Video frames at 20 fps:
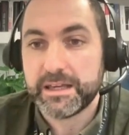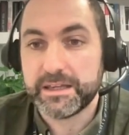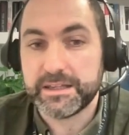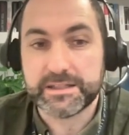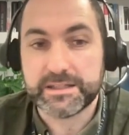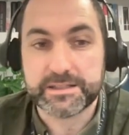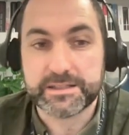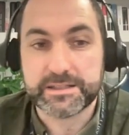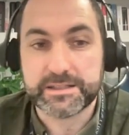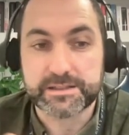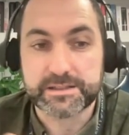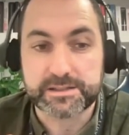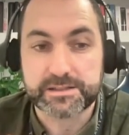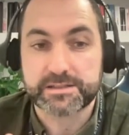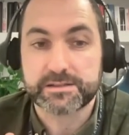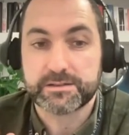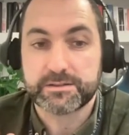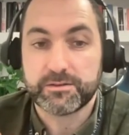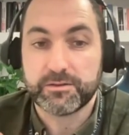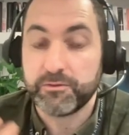
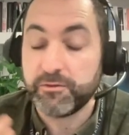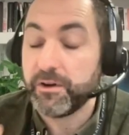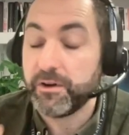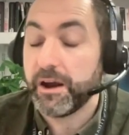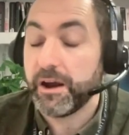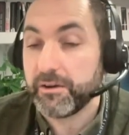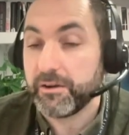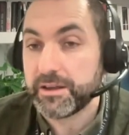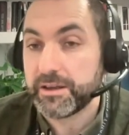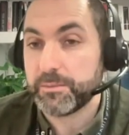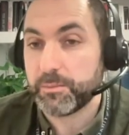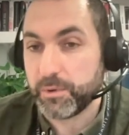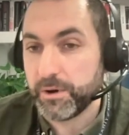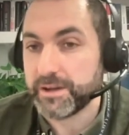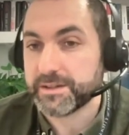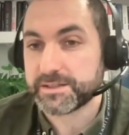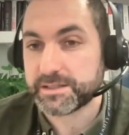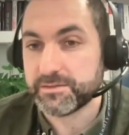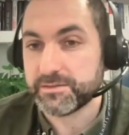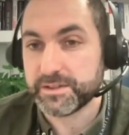is very
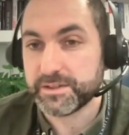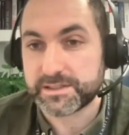impressive.